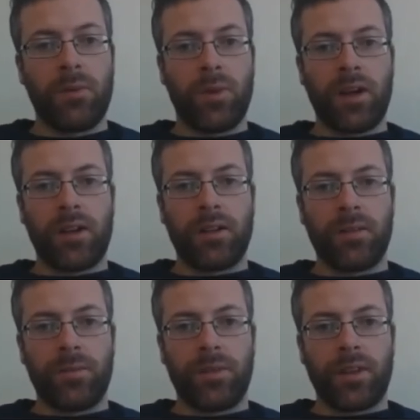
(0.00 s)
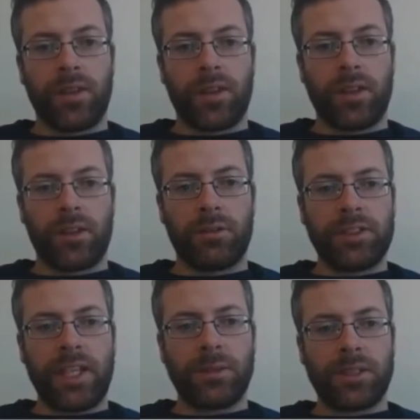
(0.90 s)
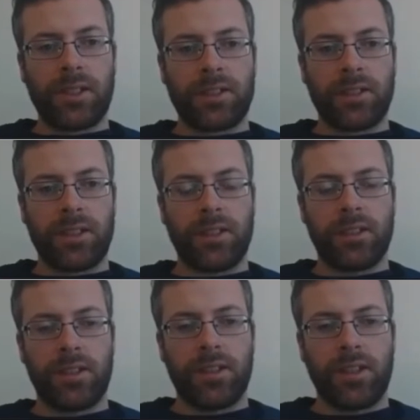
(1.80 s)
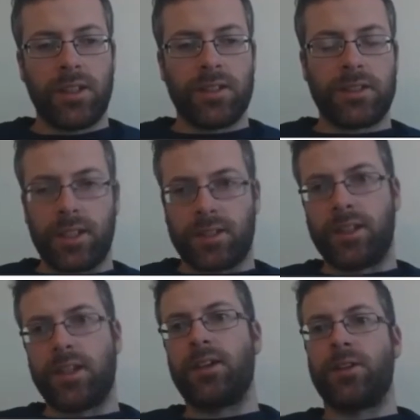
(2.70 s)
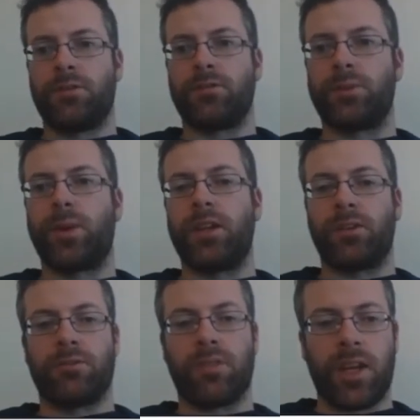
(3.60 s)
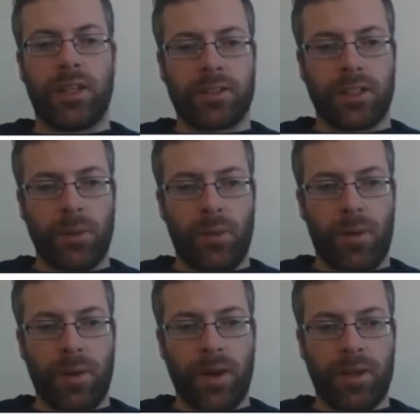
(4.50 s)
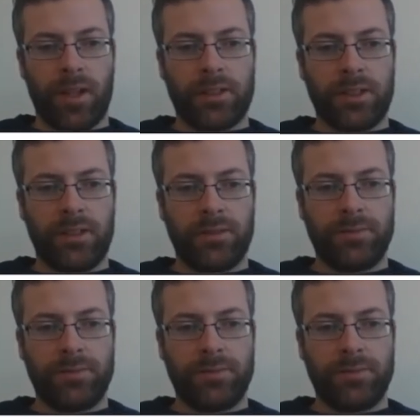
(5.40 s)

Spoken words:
Well, 3 times 60, 120, 180 is going to be £1.80.